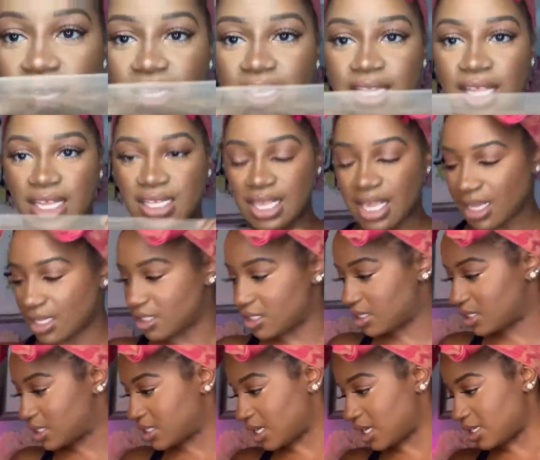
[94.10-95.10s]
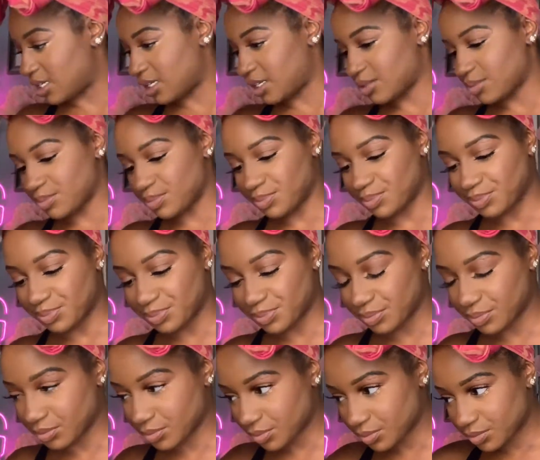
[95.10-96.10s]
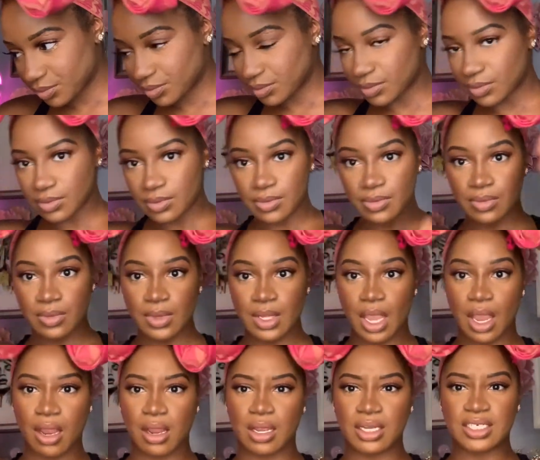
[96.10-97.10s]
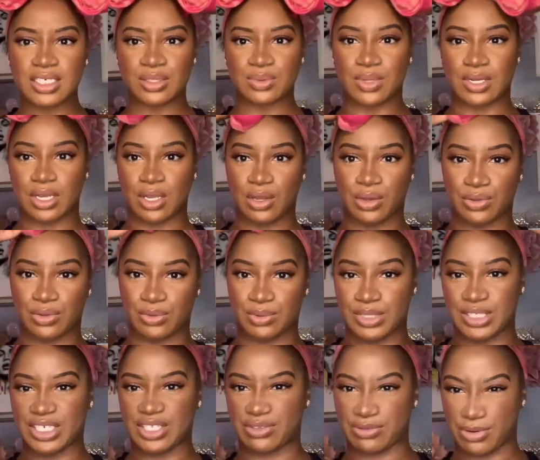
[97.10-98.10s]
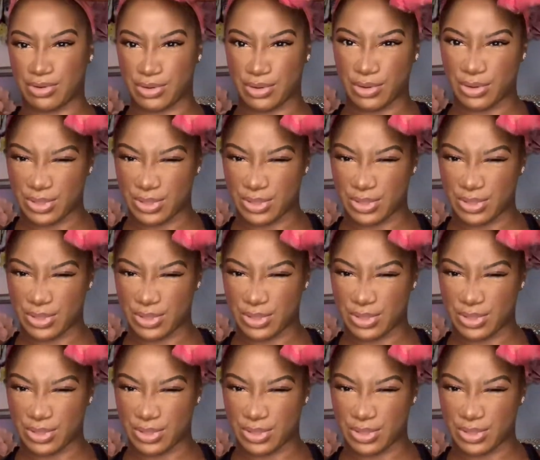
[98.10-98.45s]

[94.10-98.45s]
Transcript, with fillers: at that that is stunning i, I just want to go through and just throw her